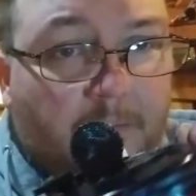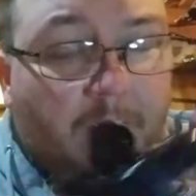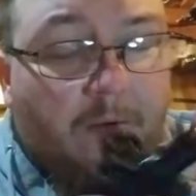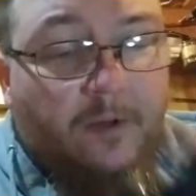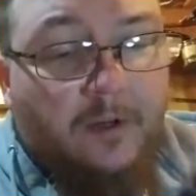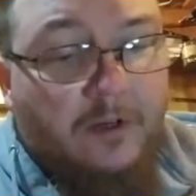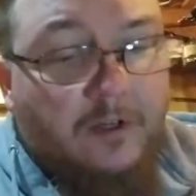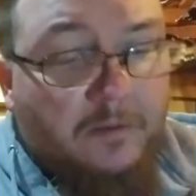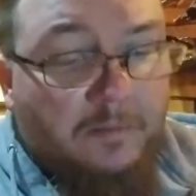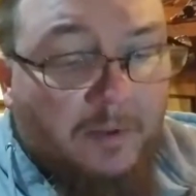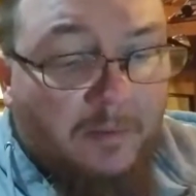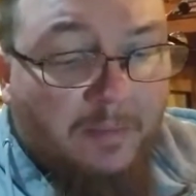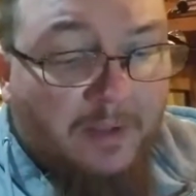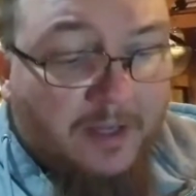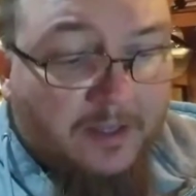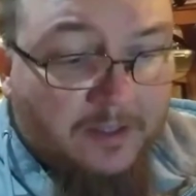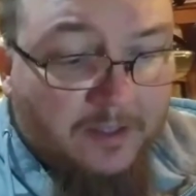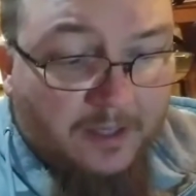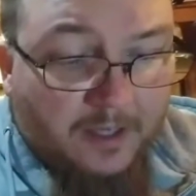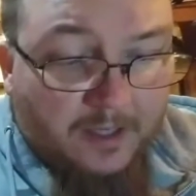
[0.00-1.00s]
I'm going to do my
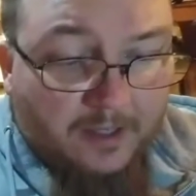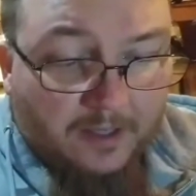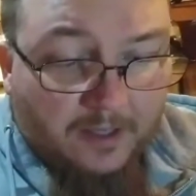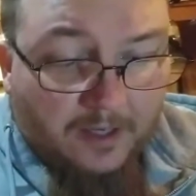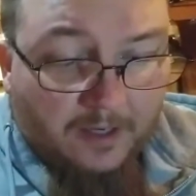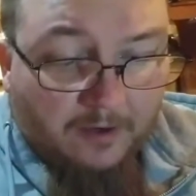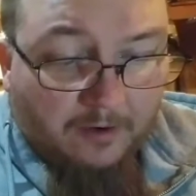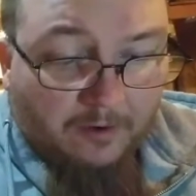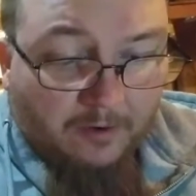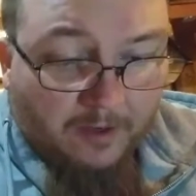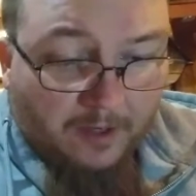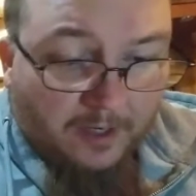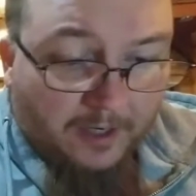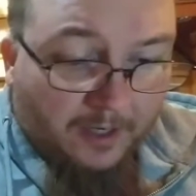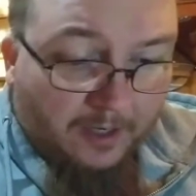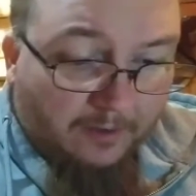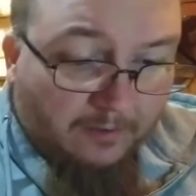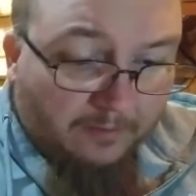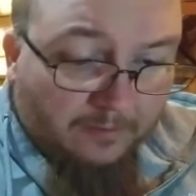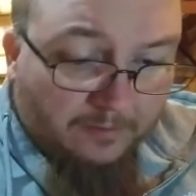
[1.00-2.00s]
best to get that crud
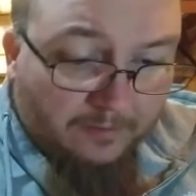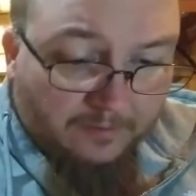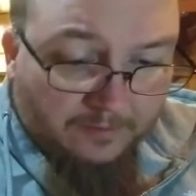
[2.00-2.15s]
out.